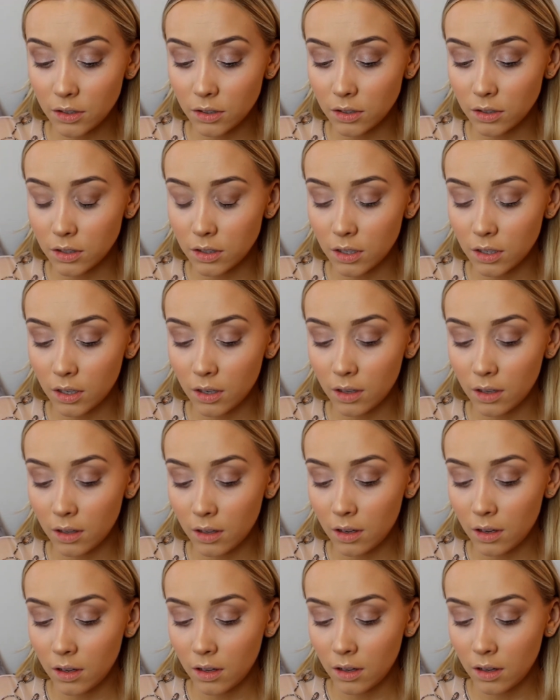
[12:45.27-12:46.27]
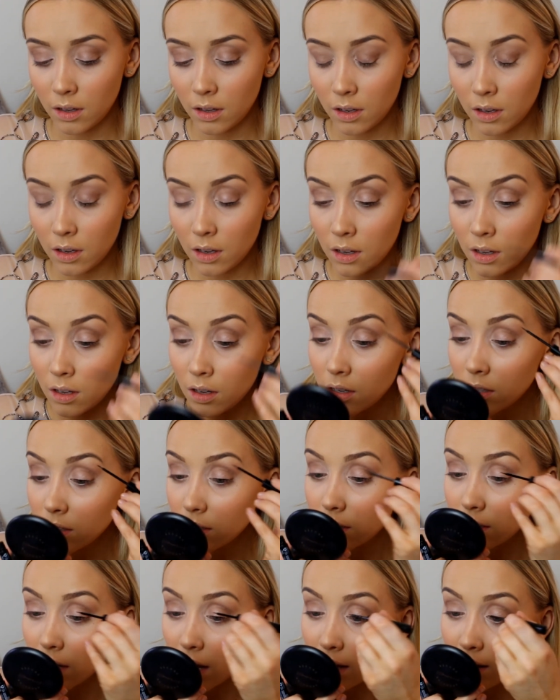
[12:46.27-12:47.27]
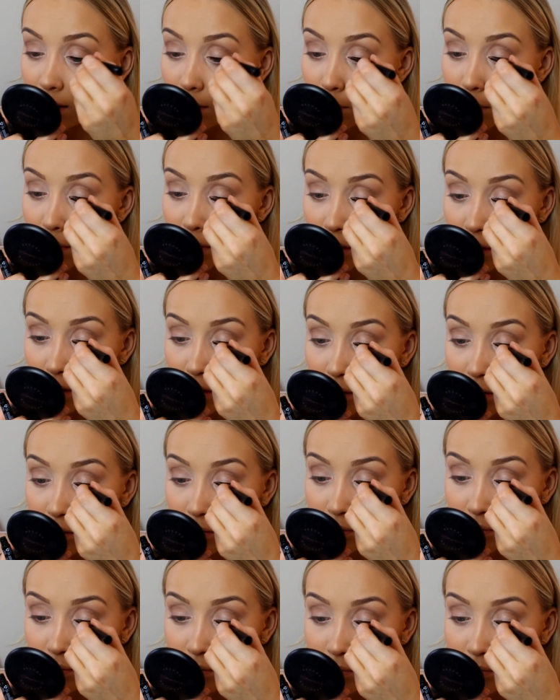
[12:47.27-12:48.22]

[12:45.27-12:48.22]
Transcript: just start in the middle,